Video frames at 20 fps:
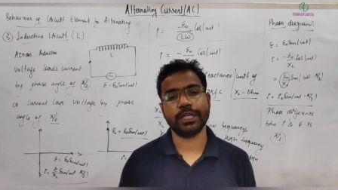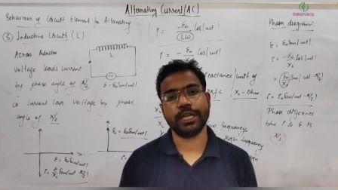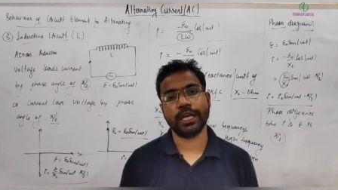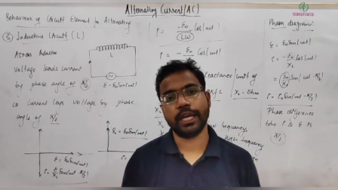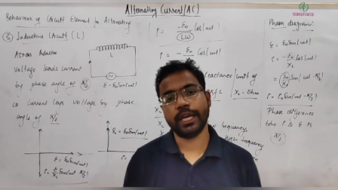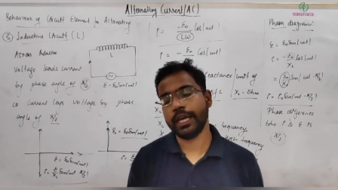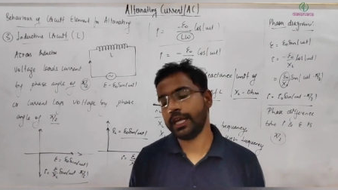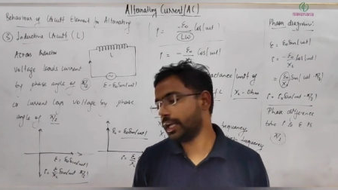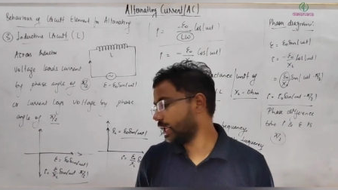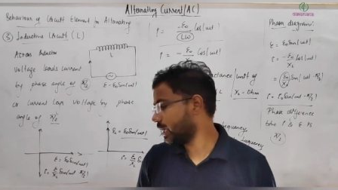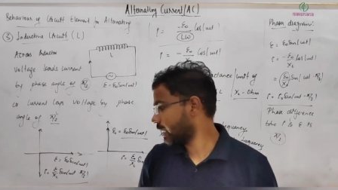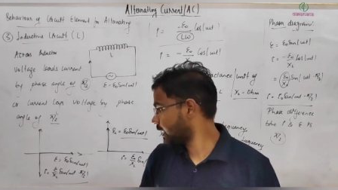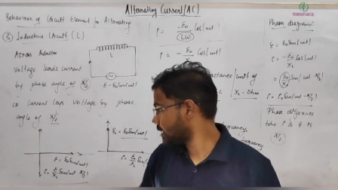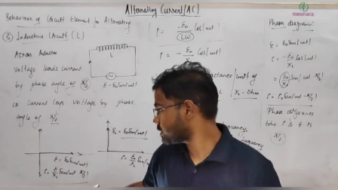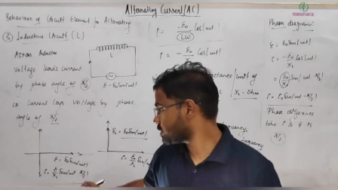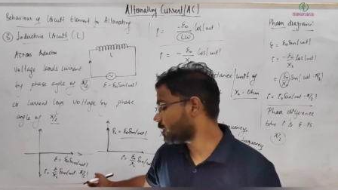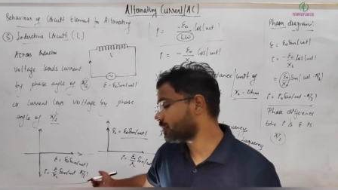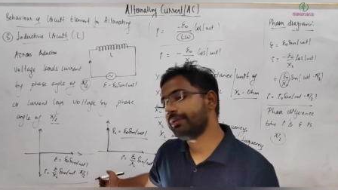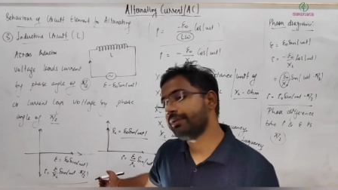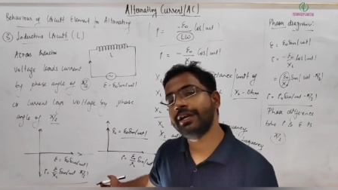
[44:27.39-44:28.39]
In case
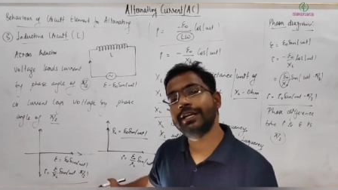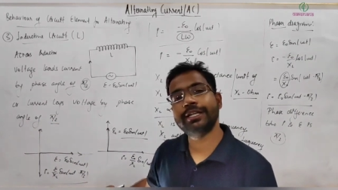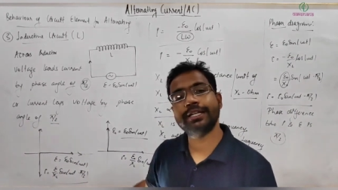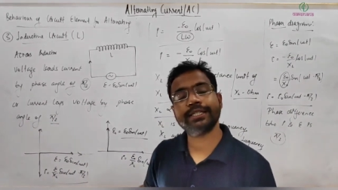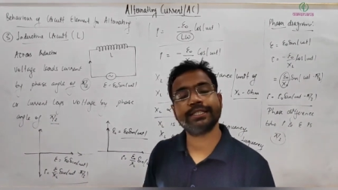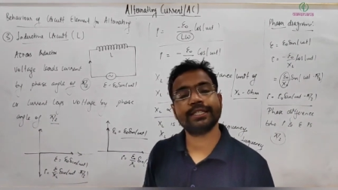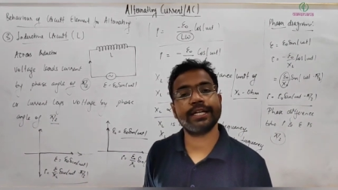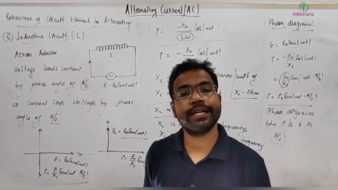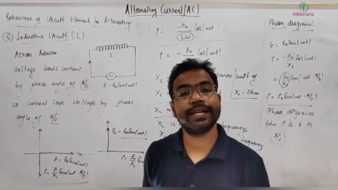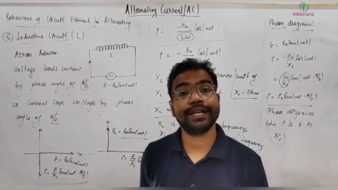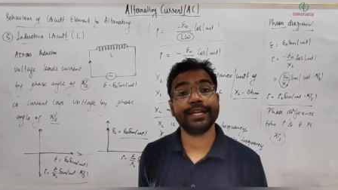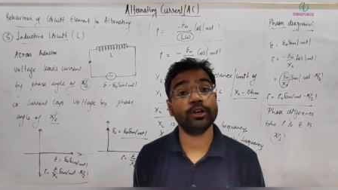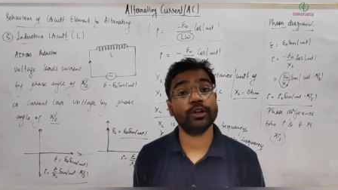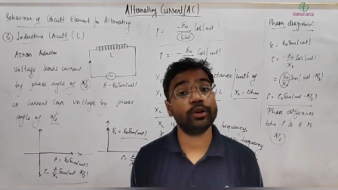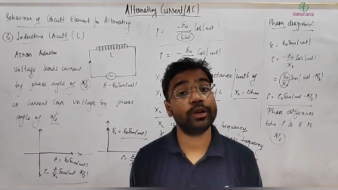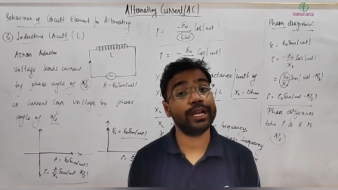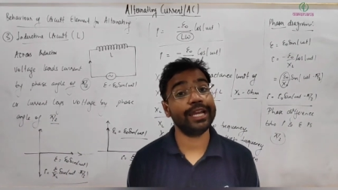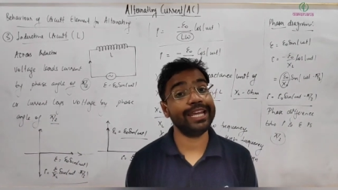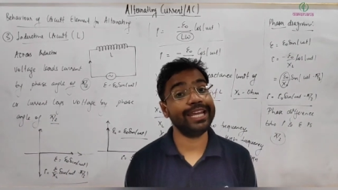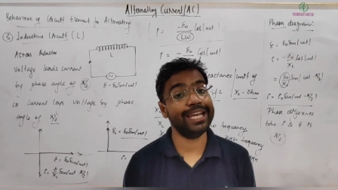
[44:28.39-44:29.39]
of inductor, your
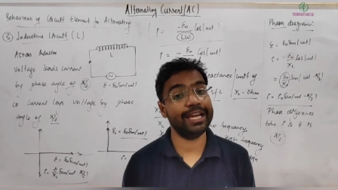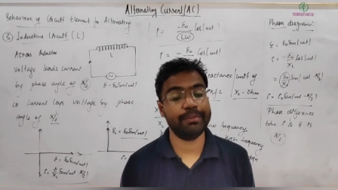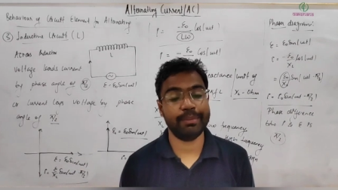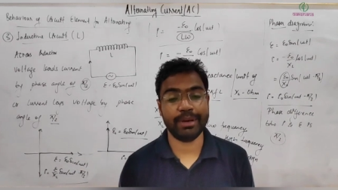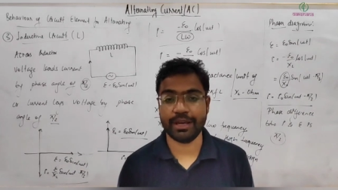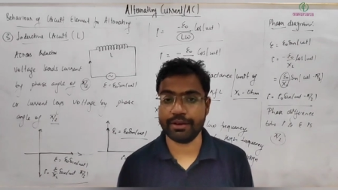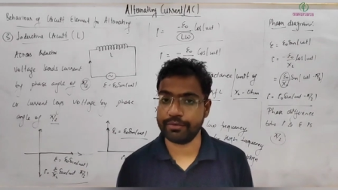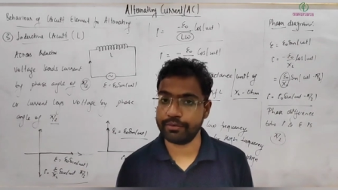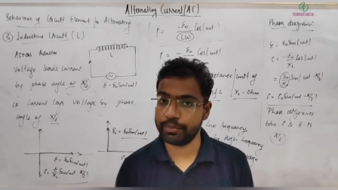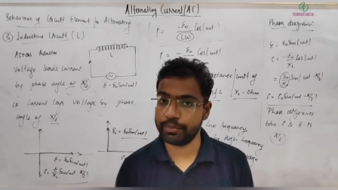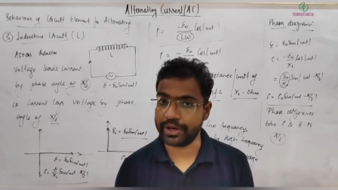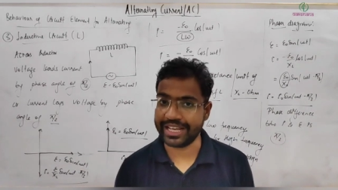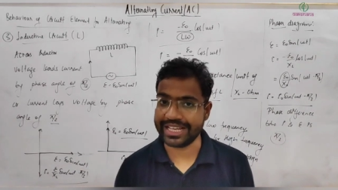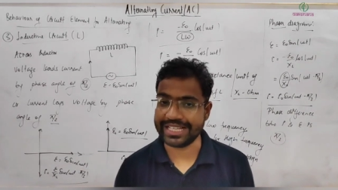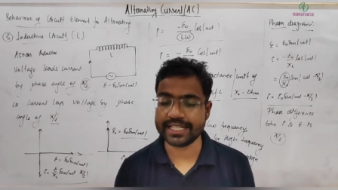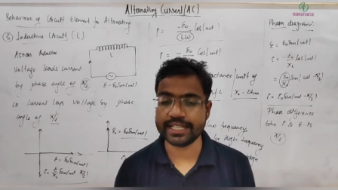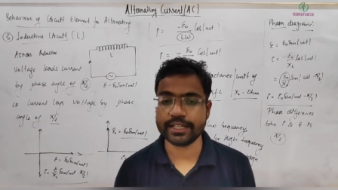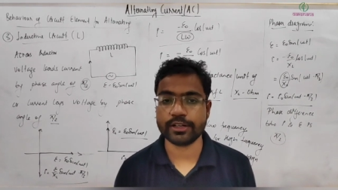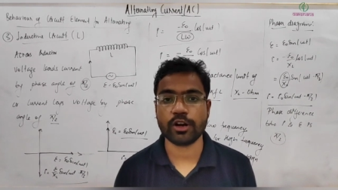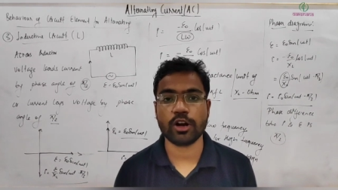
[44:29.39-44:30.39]
EMF
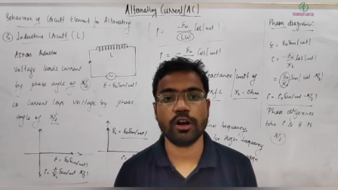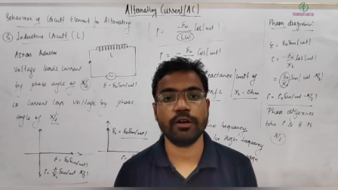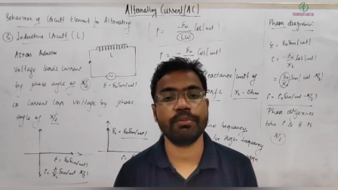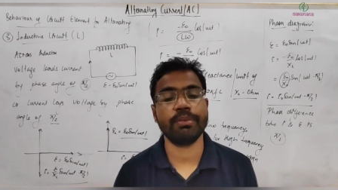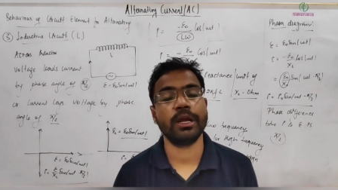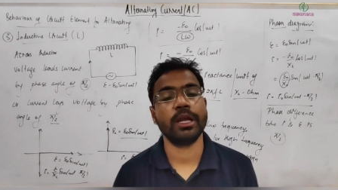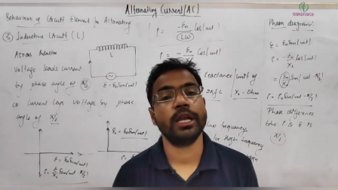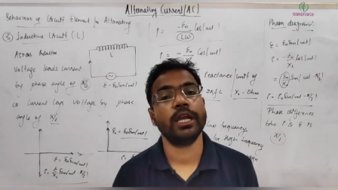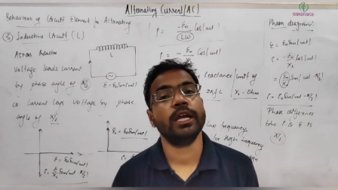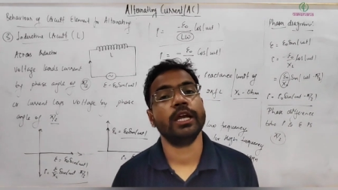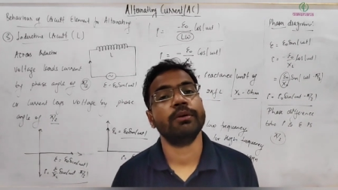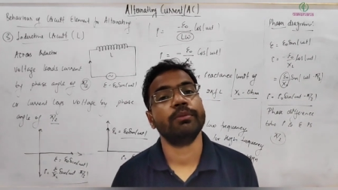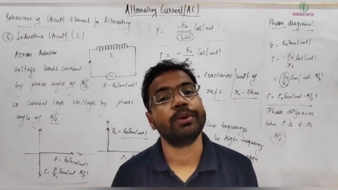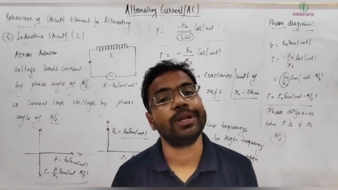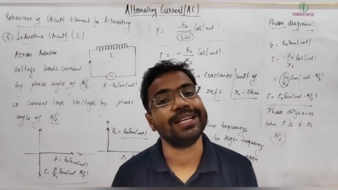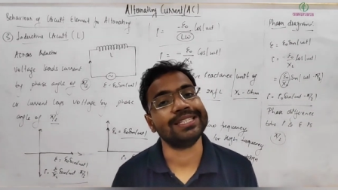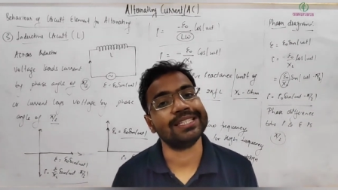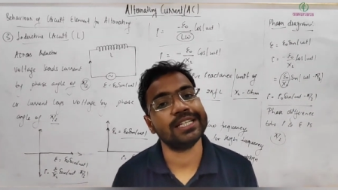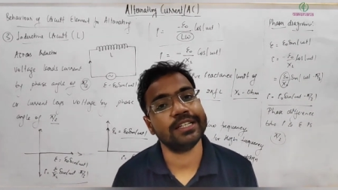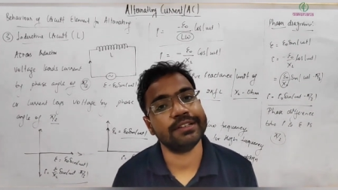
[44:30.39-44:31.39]
potential drop,
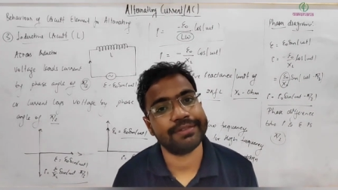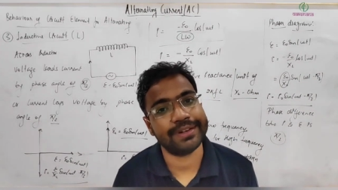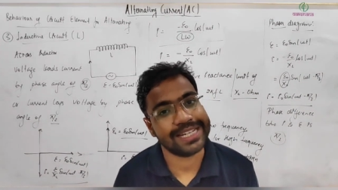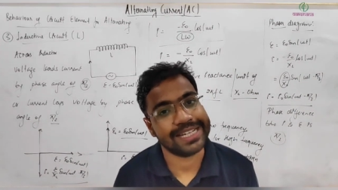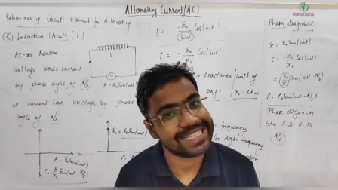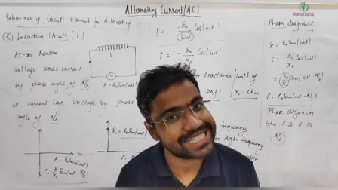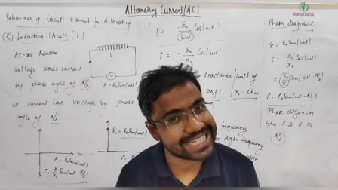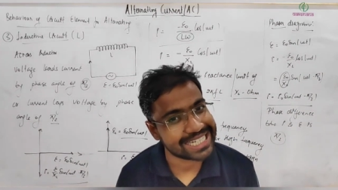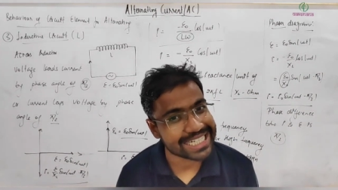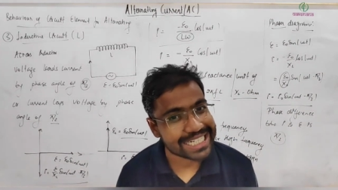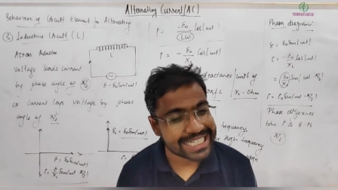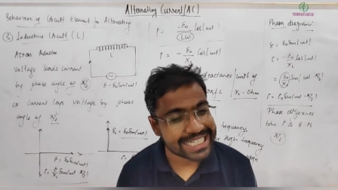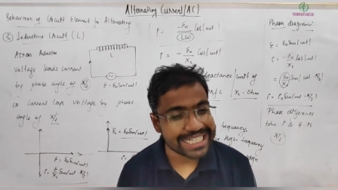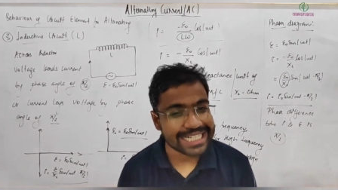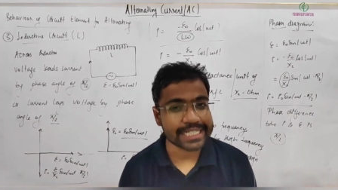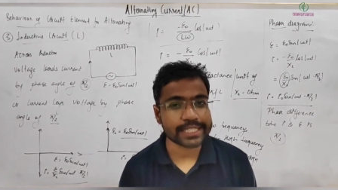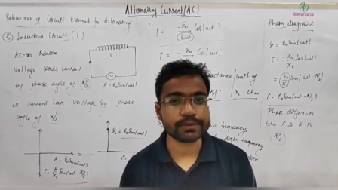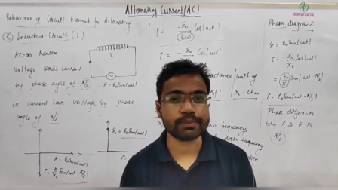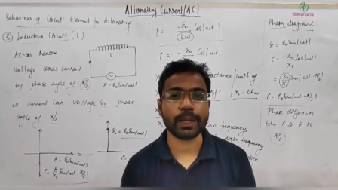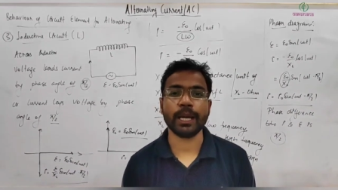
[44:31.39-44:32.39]
potential difference leads
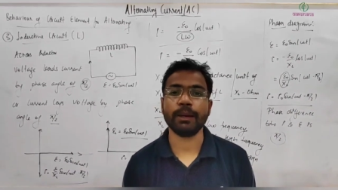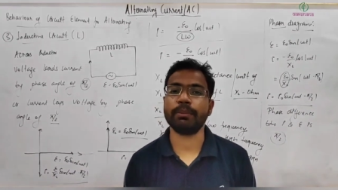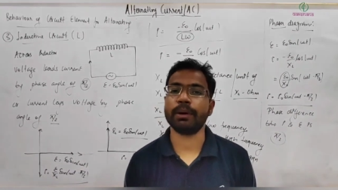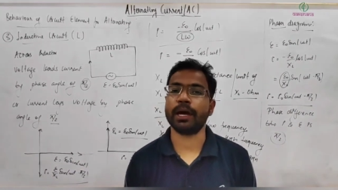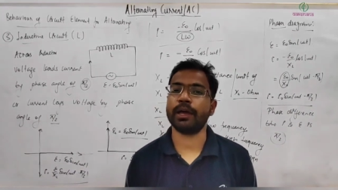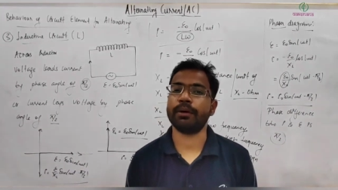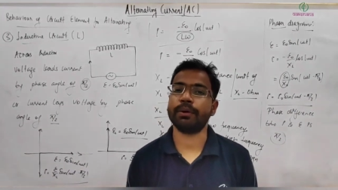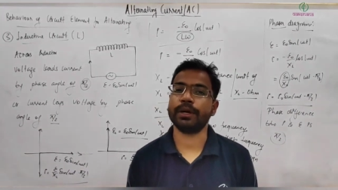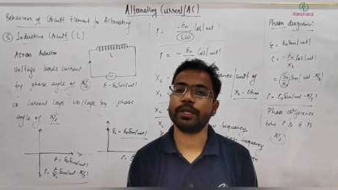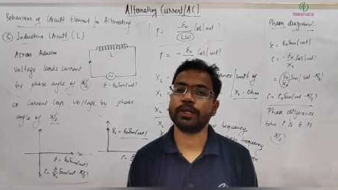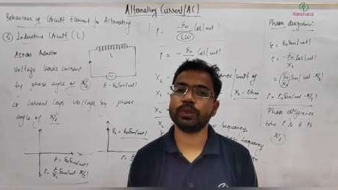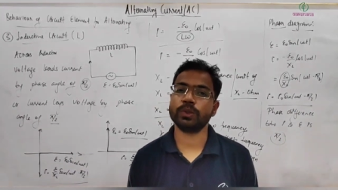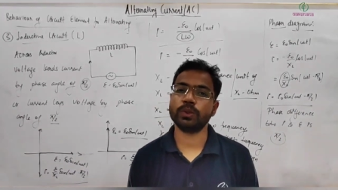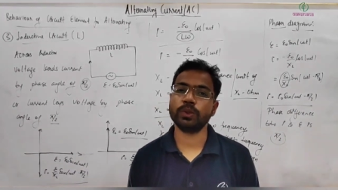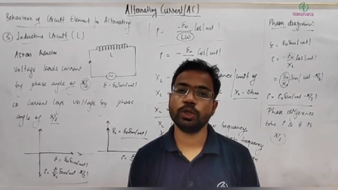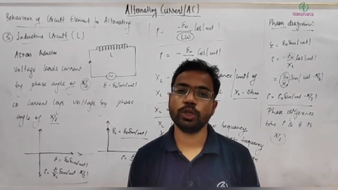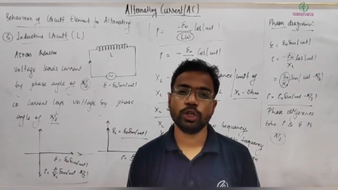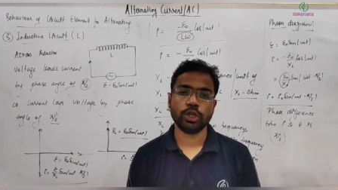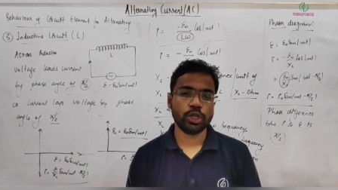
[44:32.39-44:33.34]
by pi by 2.